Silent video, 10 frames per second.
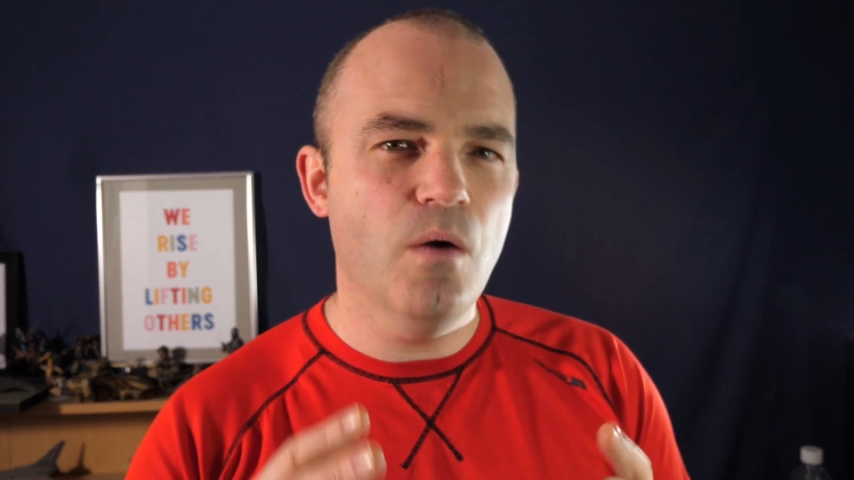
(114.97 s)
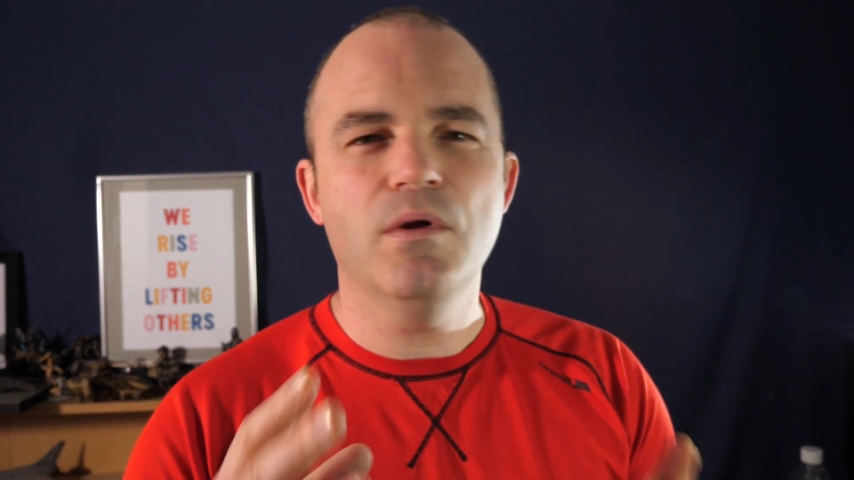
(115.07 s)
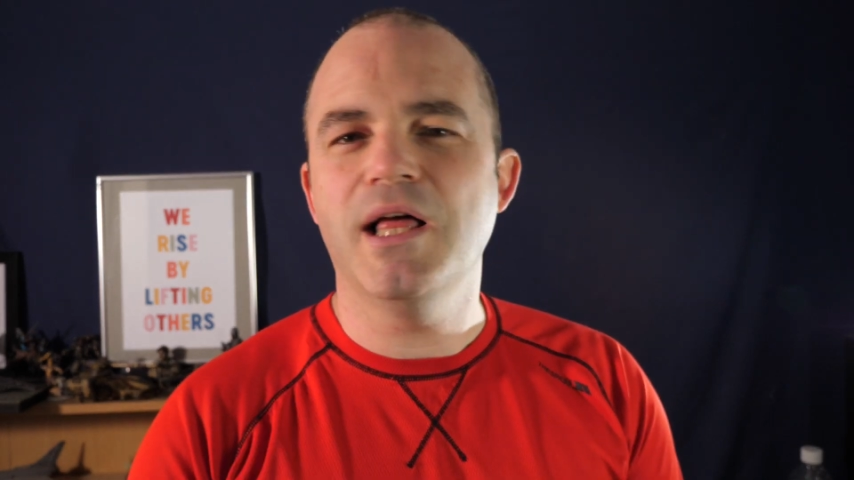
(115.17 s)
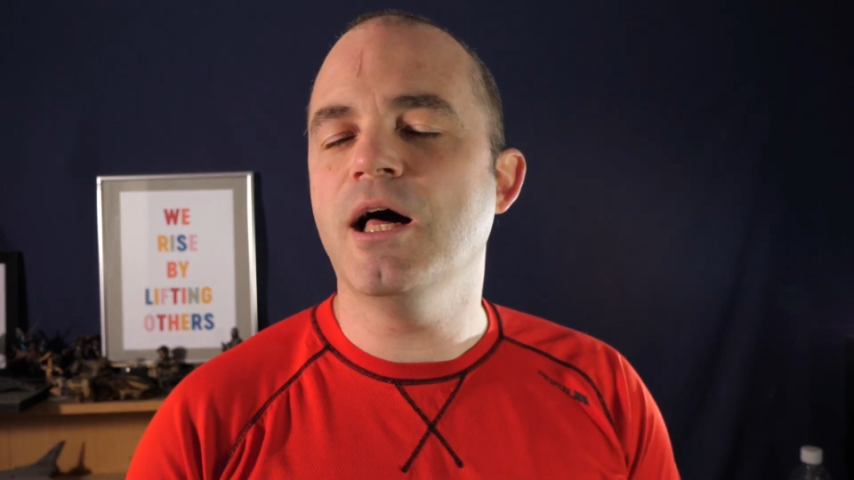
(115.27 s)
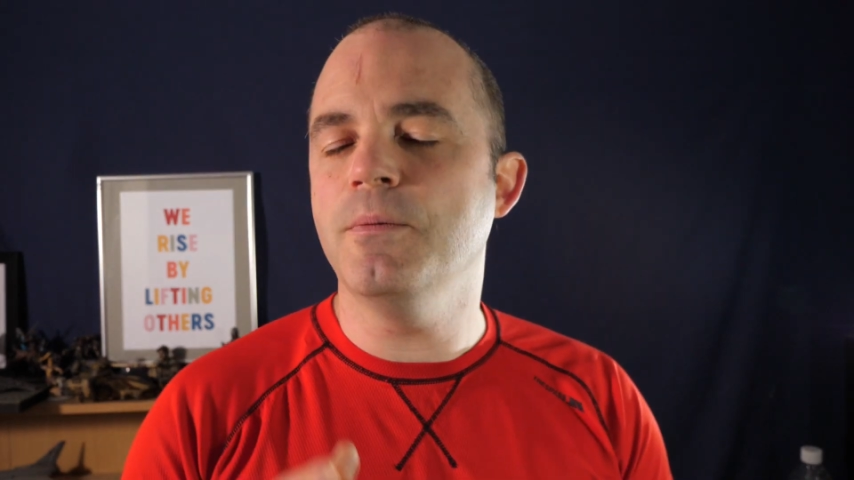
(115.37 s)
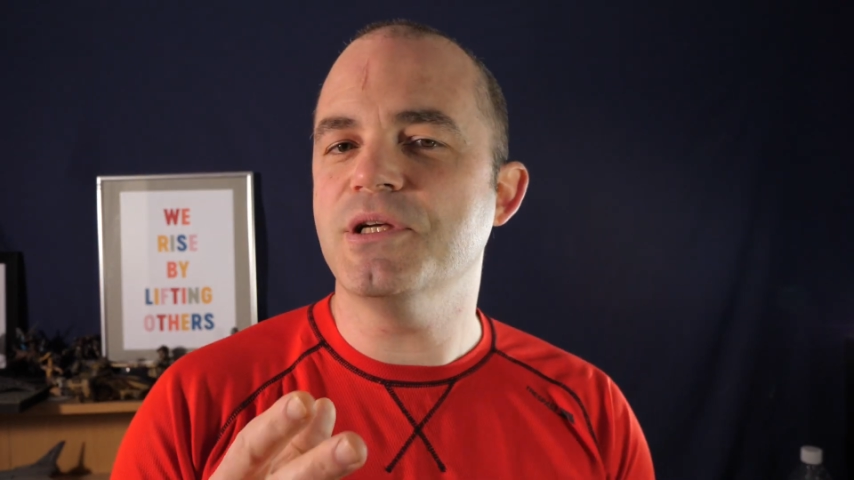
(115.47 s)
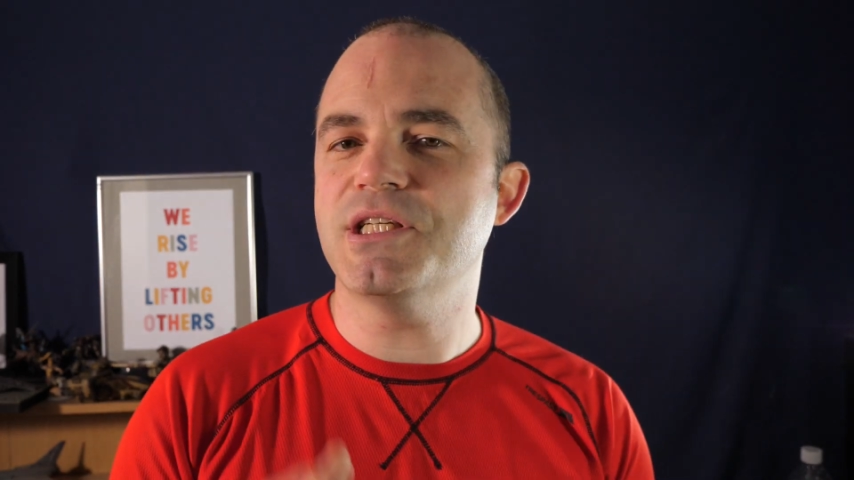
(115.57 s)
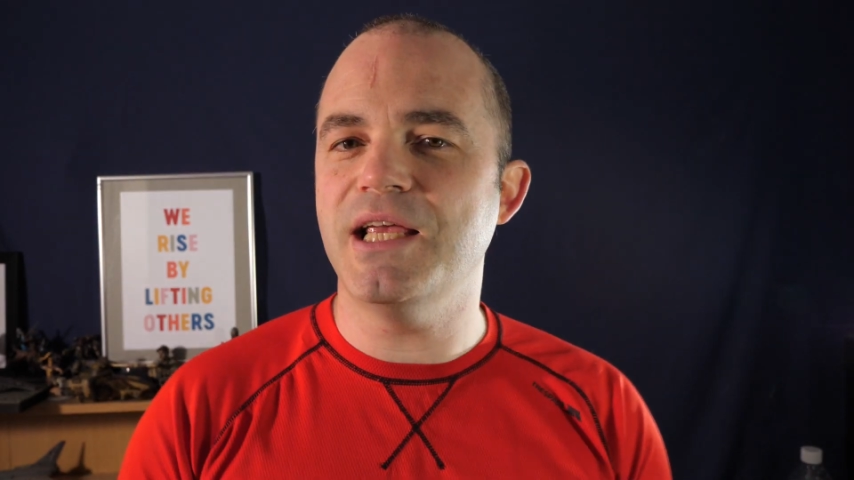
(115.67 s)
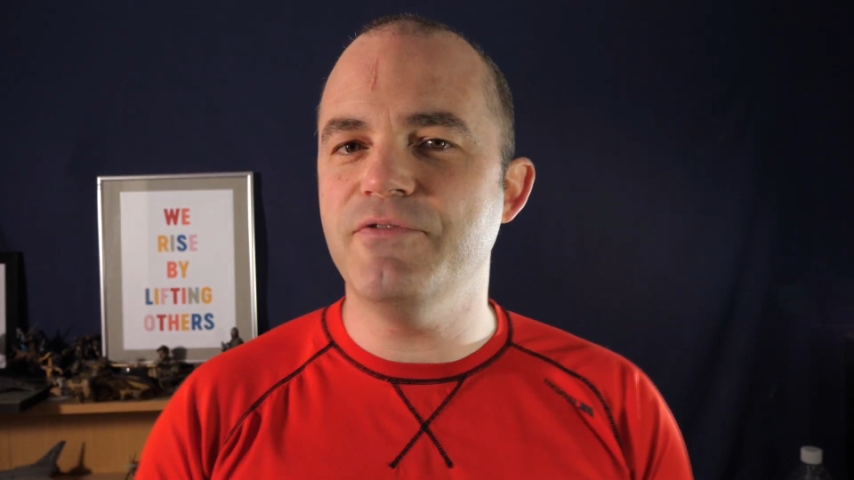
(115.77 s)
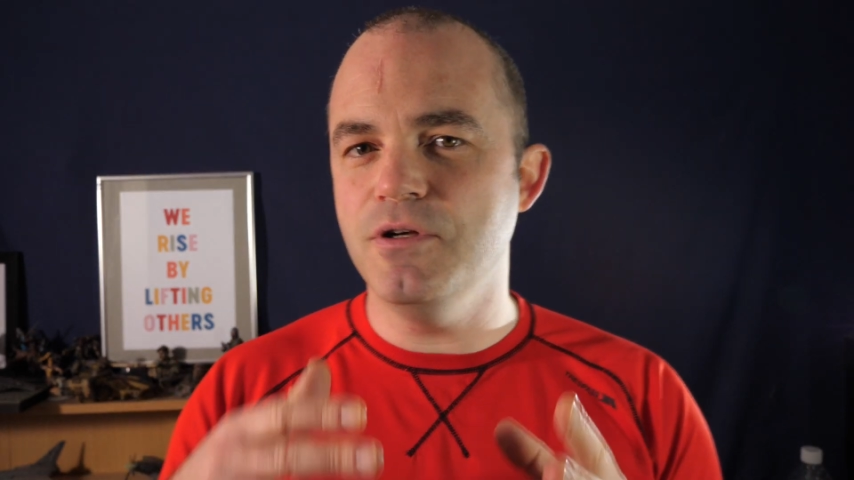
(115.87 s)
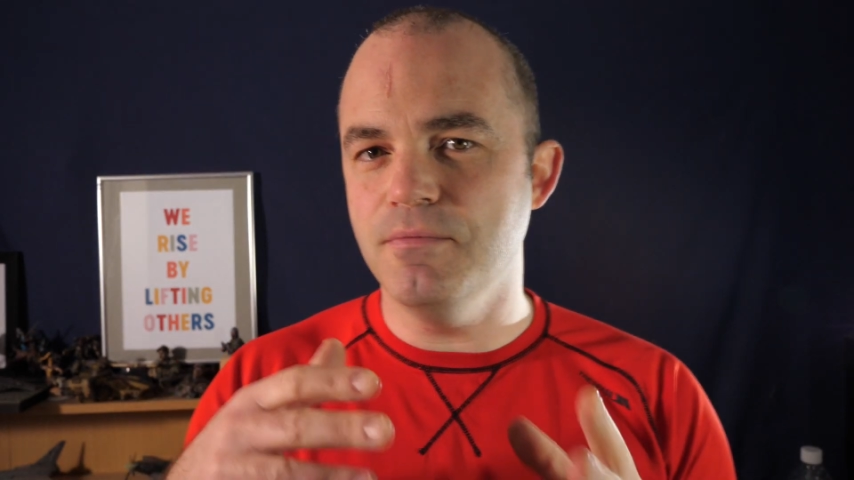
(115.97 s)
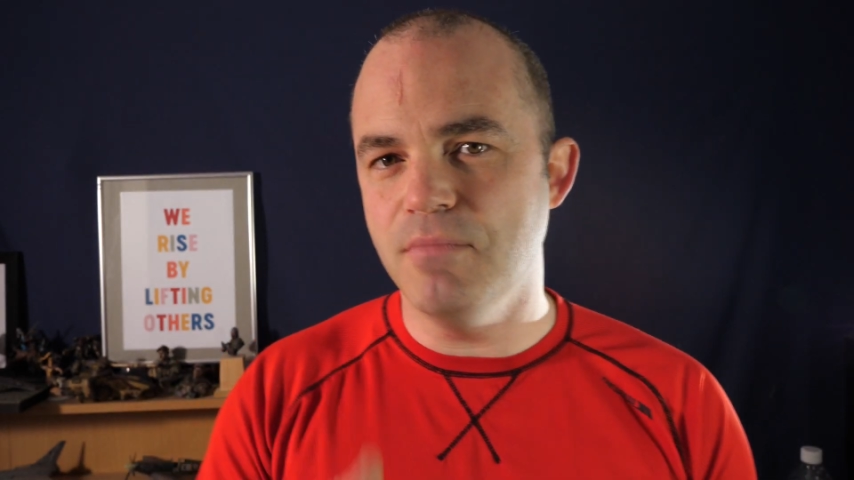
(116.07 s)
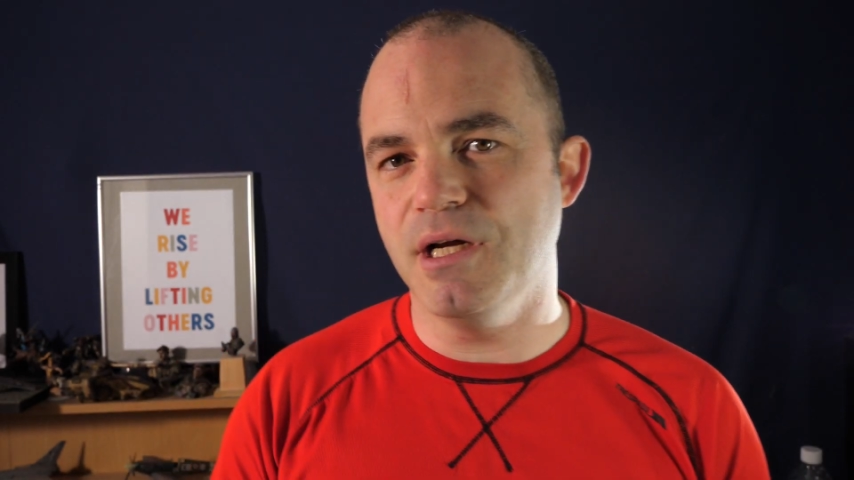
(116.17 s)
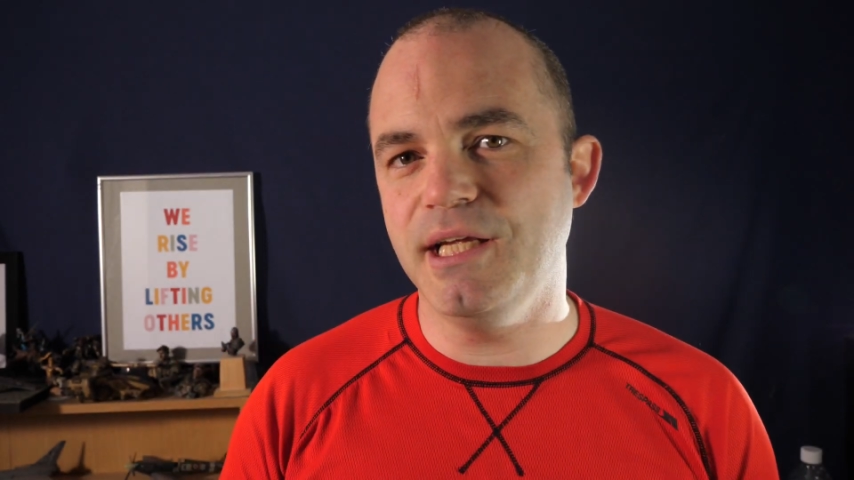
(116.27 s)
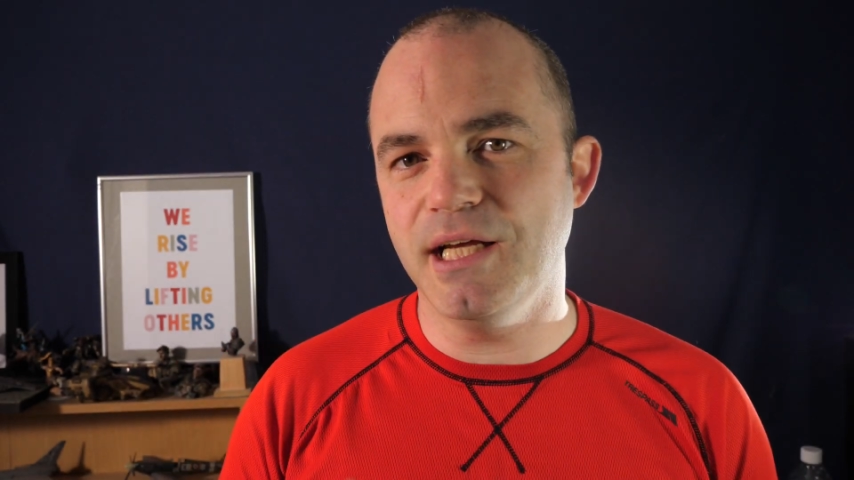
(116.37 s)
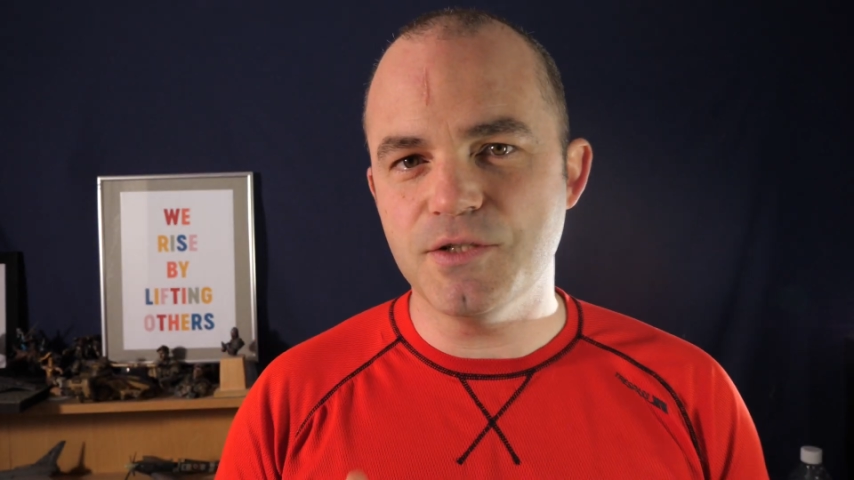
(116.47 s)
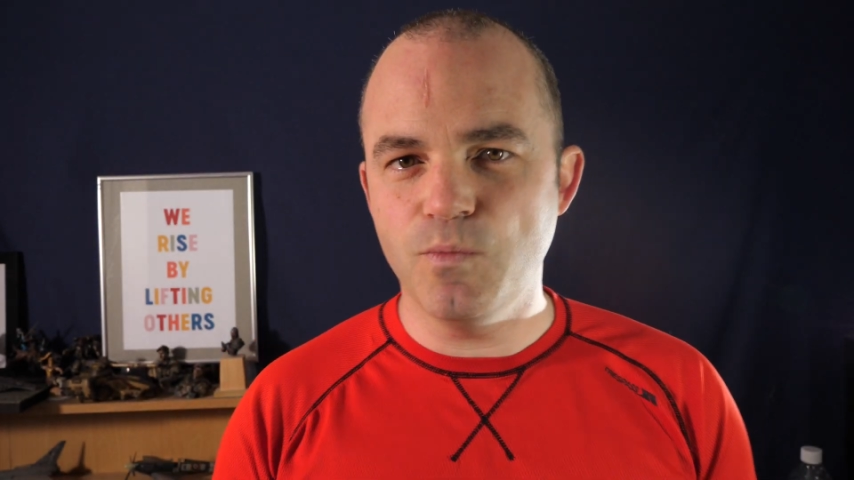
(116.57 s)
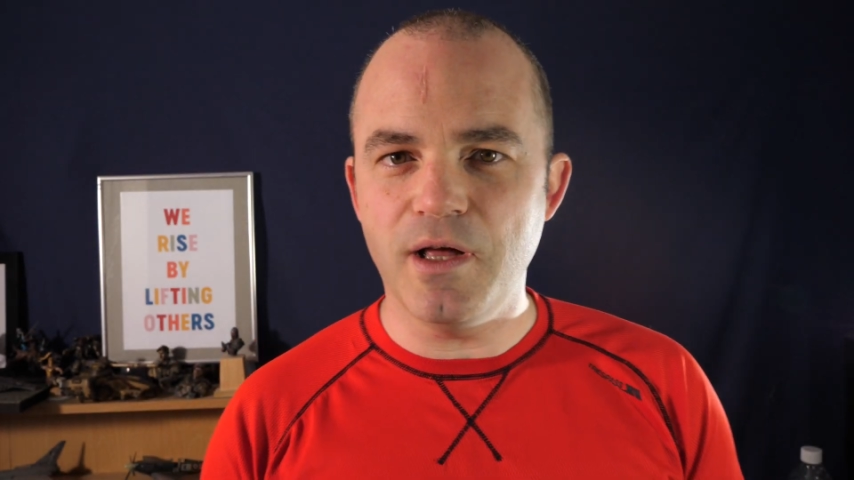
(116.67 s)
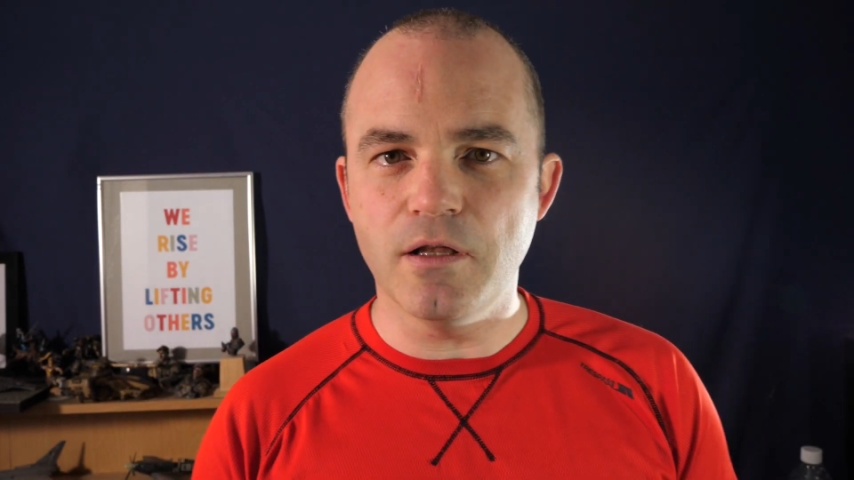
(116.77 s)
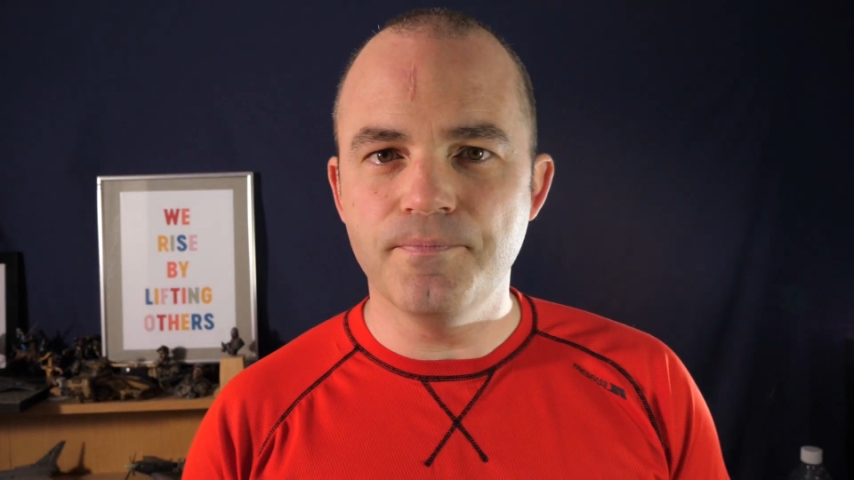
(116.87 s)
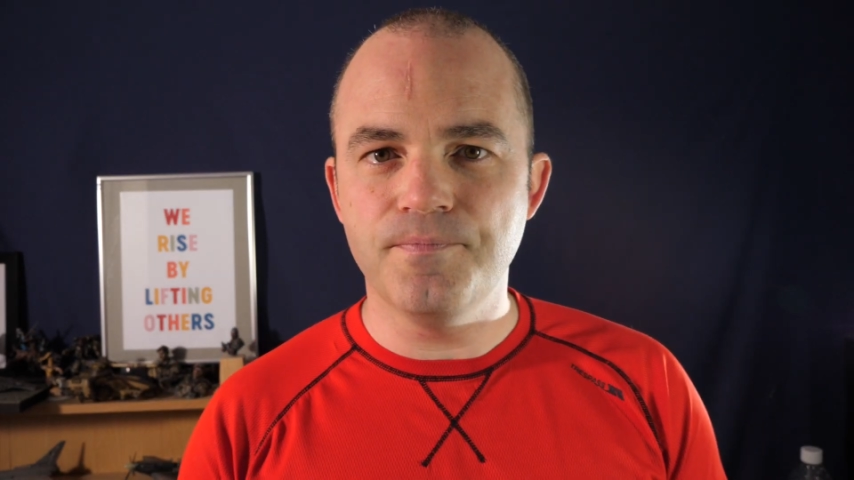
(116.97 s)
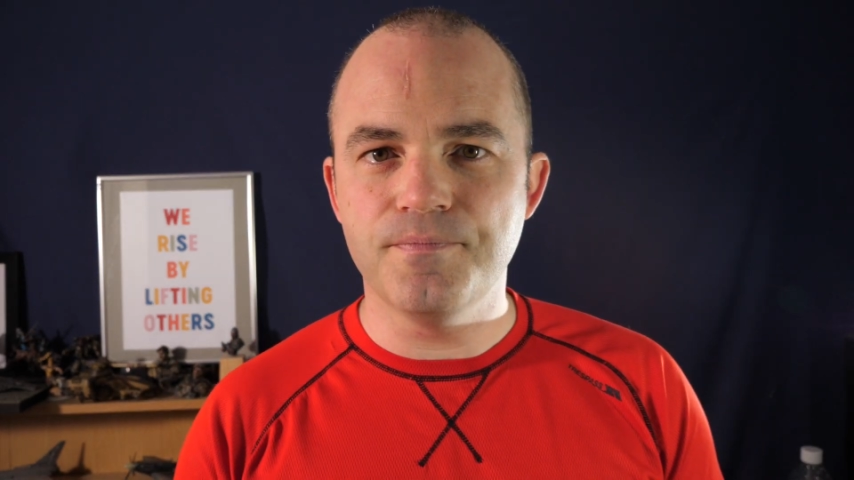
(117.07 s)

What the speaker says: will help save you money as well.